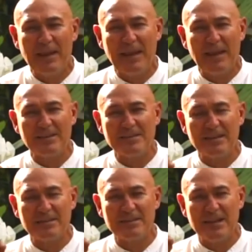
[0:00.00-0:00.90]
and I
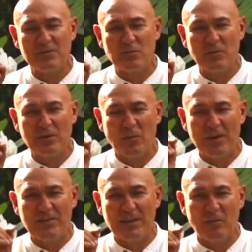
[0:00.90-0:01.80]
said it's
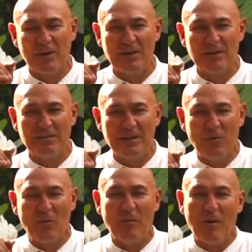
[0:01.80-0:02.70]
one thing
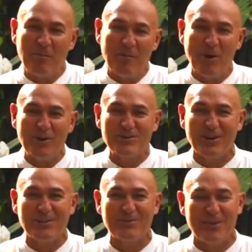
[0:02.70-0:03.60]
when I'm on my
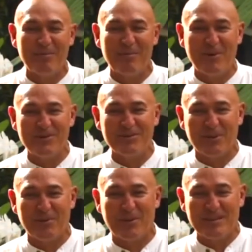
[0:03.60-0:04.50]
motorcycle, driving my
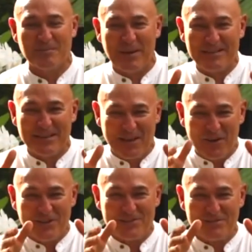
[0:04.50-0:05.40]
motorcycle, my space can
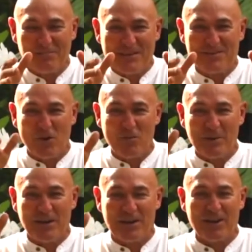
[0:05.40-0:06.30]
only be so
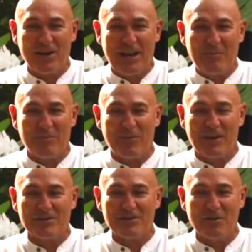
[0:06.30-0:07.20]
big, I can only
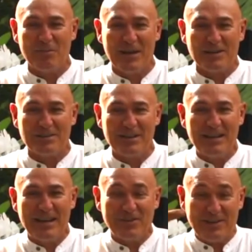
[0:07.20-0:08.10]
amplify it so much,
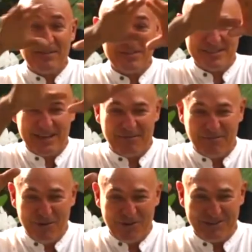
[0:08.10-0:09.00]
because I have to stay
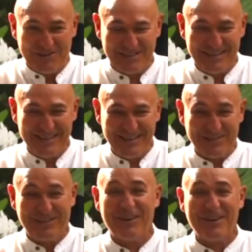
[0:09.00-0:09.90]
focused,
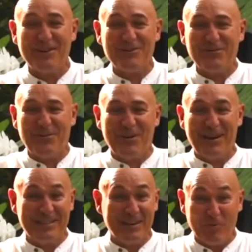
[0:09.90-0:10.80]
because if I go too far
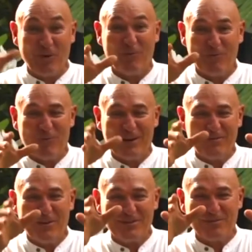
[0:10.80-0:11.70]
out, then I'm not really
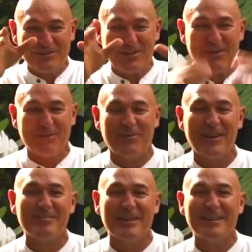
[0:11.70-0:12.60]
focusing on what's going on in
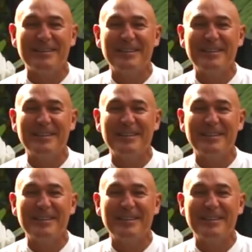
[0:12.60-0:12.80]
front of me.